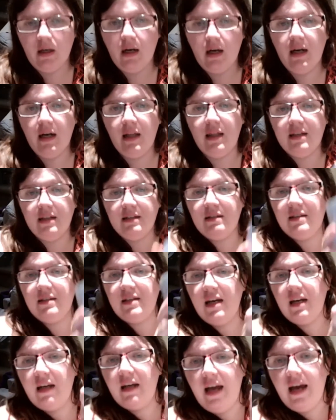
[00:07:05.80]
and this
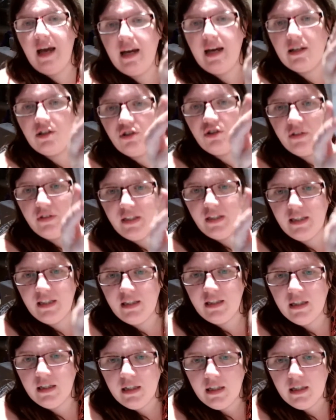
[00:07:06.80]
deck
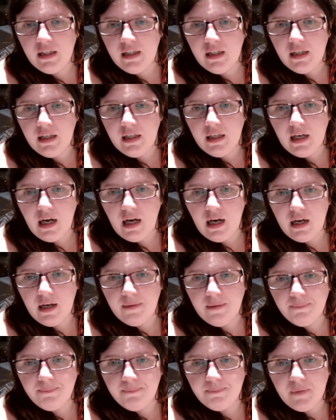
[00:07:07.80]
actually,
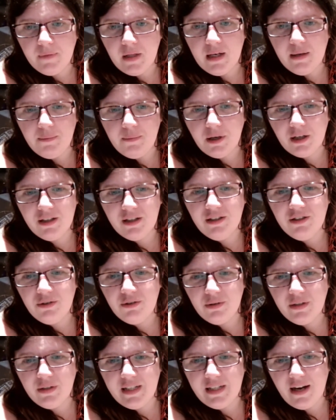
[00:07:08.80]
and I'm not going to
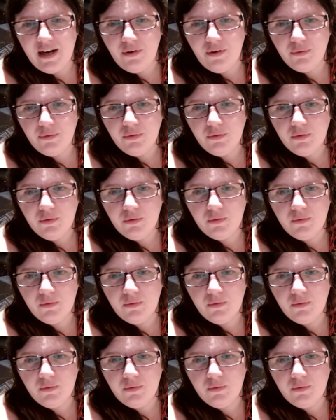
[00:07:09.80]
do a down